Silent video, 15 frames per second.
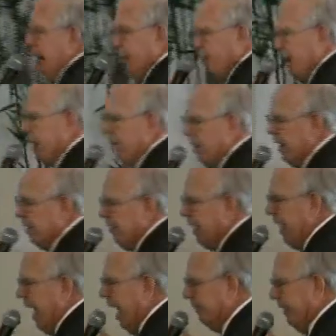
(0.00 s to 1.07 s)
we, we,
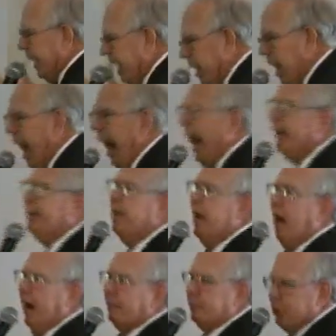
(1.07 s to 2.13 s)
we have a lot
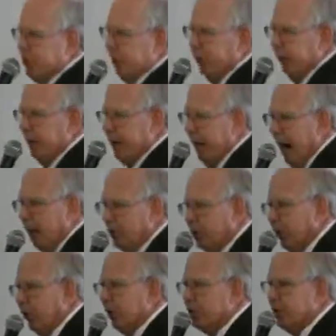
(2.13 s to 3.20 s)
of children in our
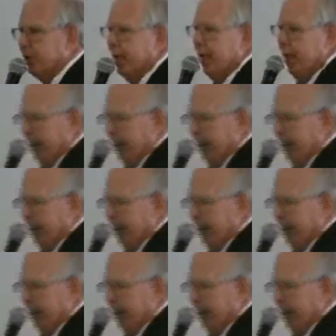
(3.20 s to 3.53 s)
church.